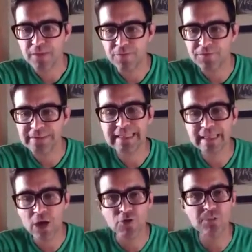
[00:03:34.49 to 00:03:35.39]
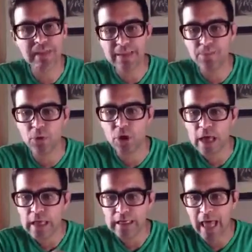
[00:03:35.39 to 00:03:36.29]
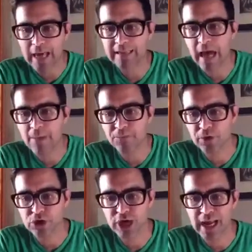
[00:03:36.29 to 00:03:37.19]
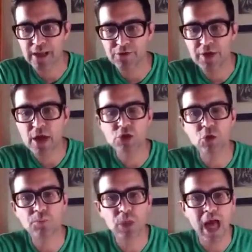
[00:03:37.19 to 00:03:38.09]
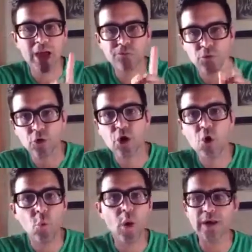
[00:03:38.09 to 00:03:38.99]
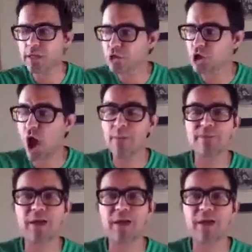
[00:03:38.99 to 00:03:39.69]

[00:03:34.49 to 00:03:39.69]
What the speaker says: 1,500 people line up for a chance to apply for one job.